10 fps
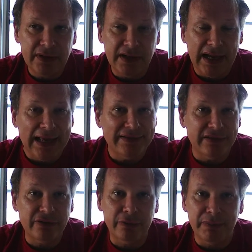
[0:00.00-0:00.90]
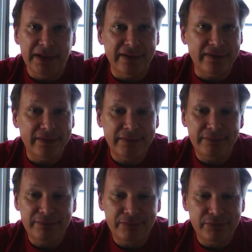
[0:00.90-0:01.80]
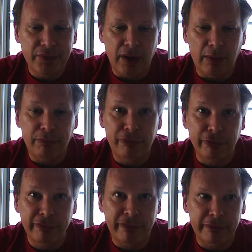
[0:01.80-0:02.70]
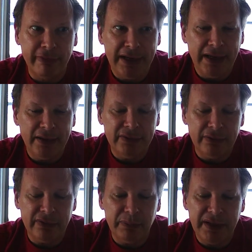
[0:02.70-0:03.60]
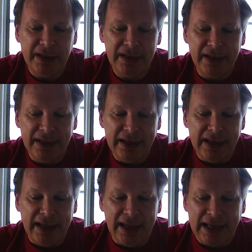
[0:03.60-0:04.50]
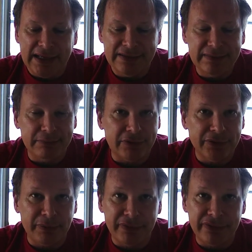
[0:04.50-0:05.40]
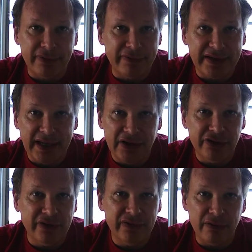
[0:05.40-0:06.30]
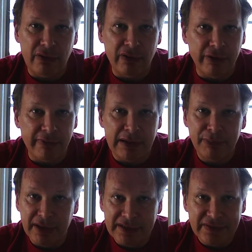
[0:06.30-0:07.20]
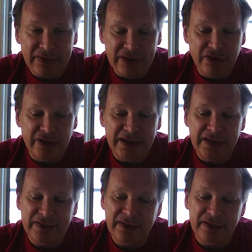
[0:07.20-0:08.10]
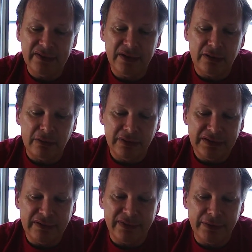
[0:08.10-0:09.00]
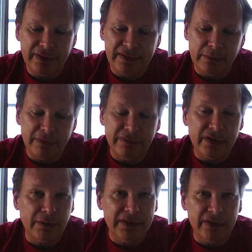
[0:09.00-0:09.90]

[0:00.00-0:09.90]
Has a tremendous approval rating, so to speak, has multiple certifications in all the right places that you need these things, and a whole list of other things I won't even go into.